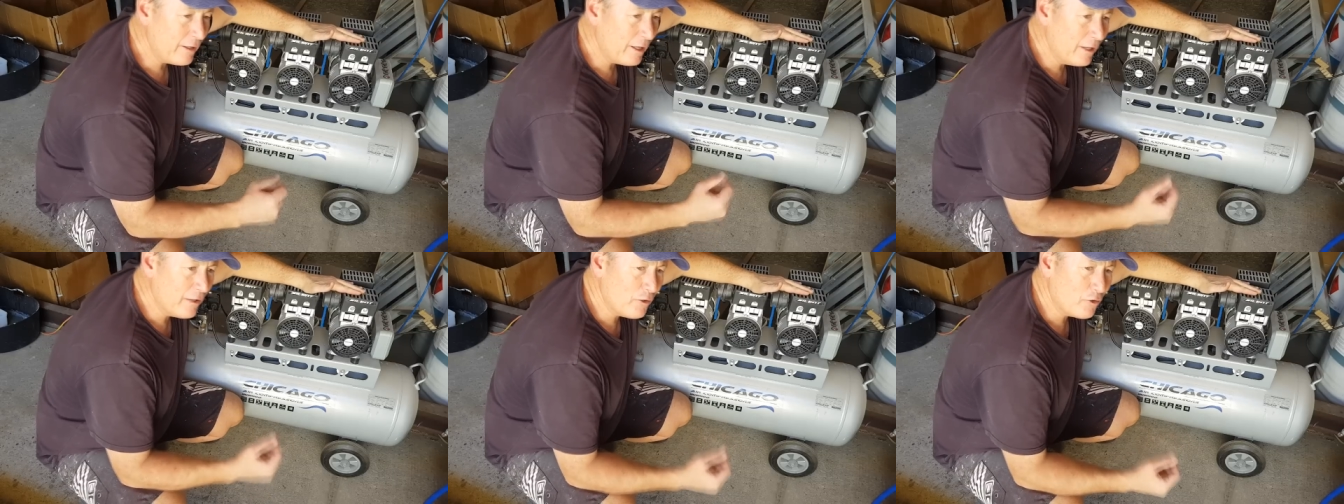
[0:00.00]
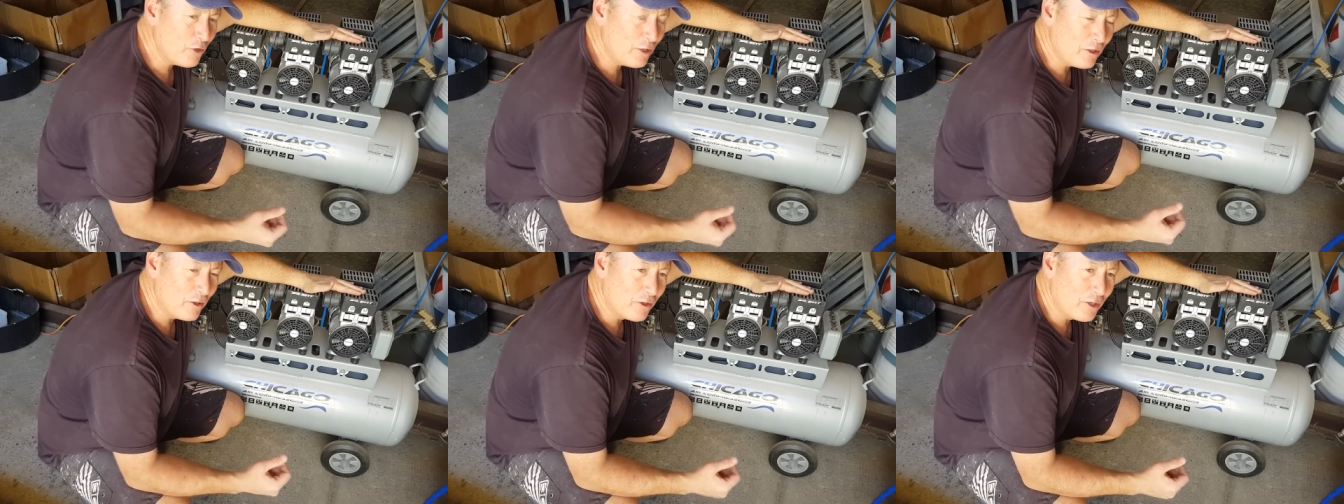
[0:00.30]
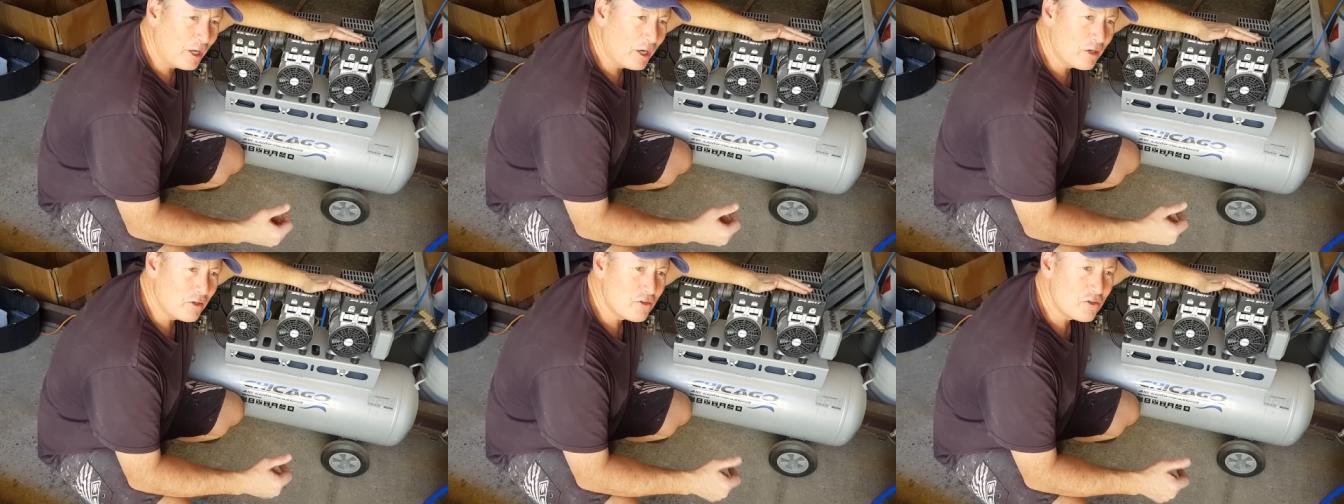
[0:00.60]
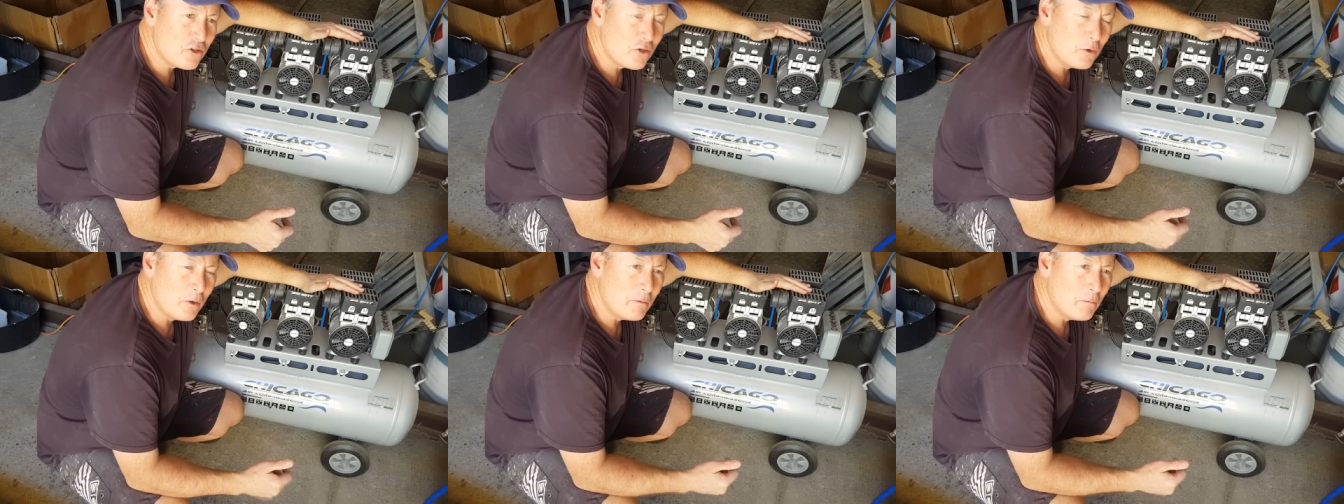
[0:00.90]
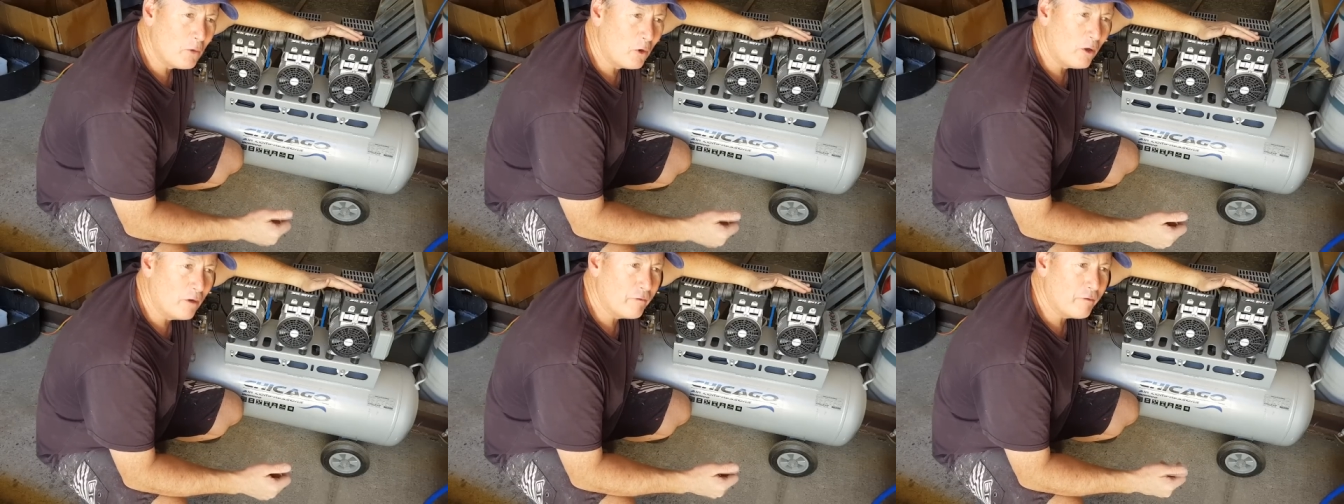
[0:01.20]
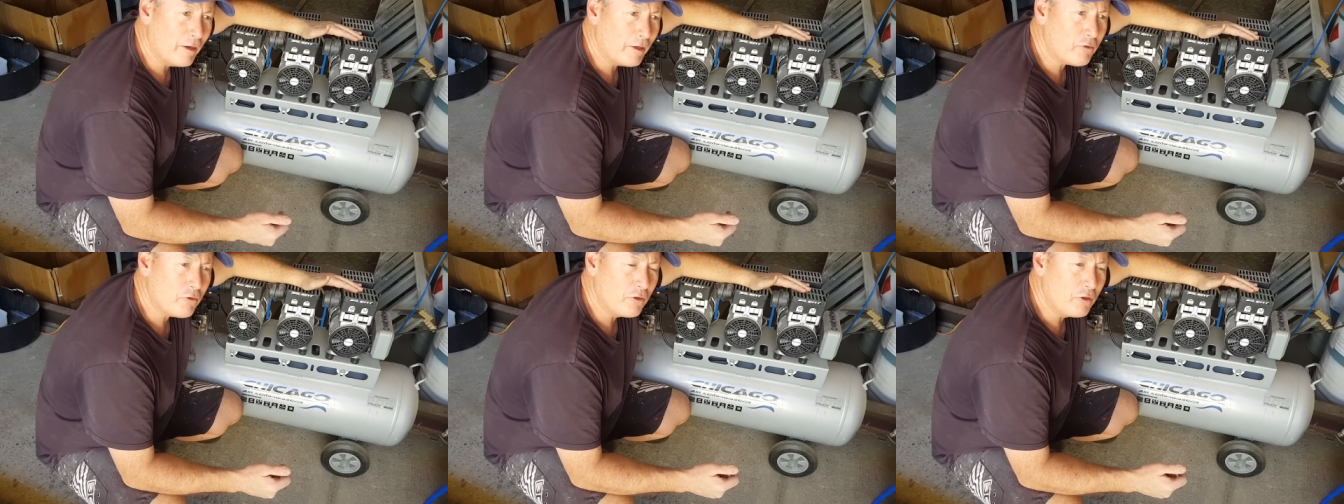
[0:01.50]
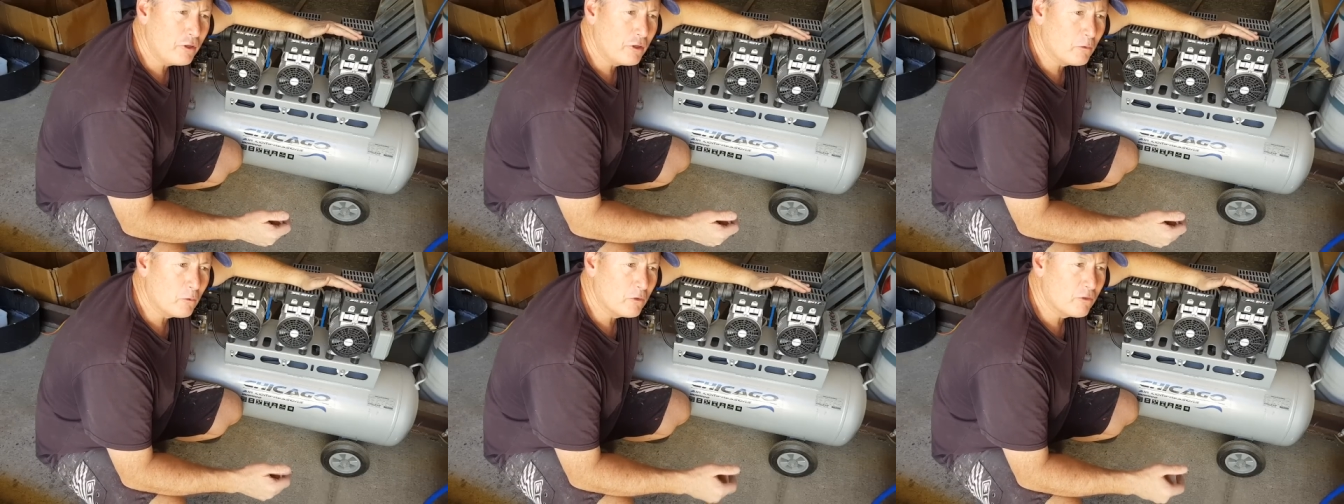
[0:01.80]
the other thing I've noticed too in my factory
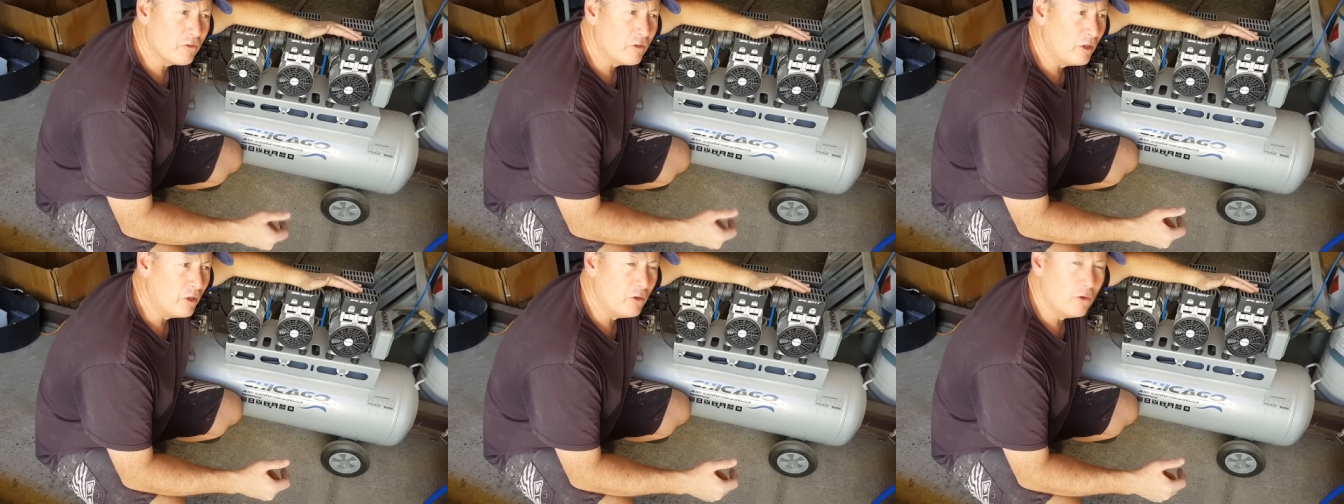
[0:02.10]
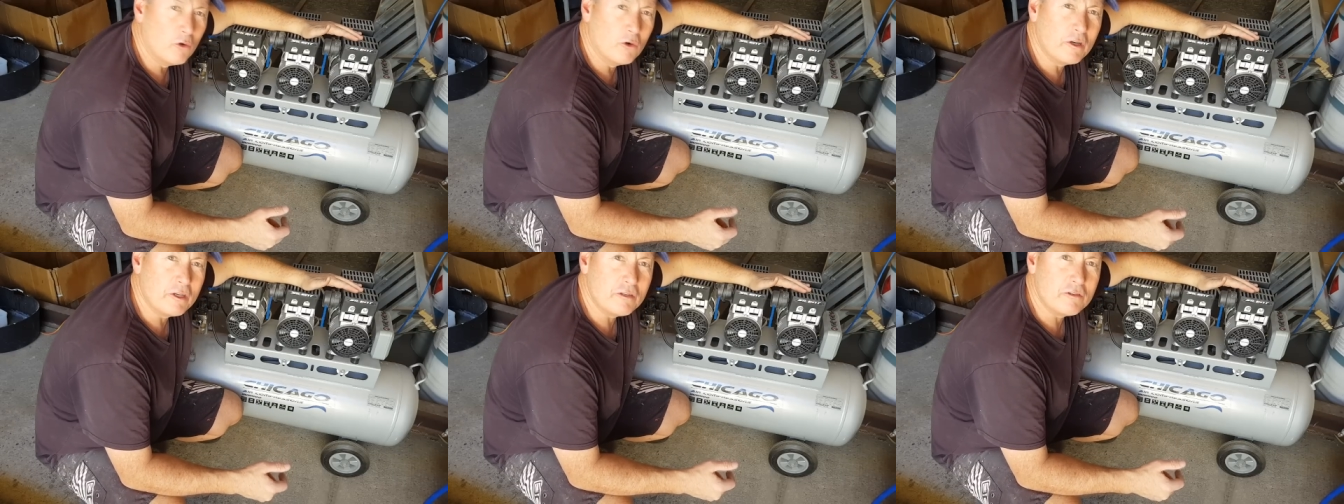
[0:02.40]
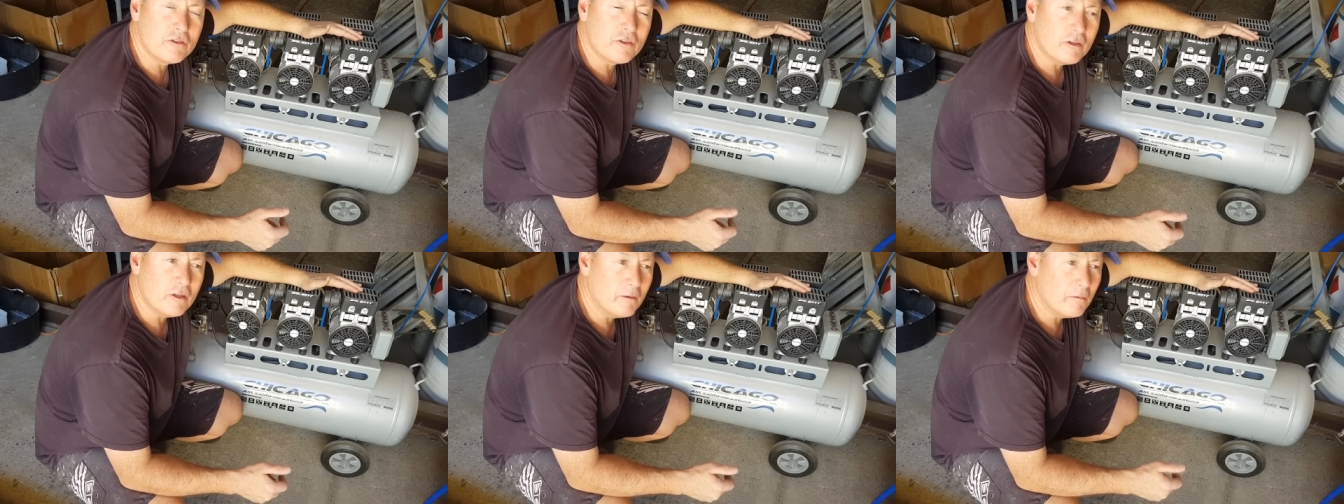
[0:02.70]
unit was the noise.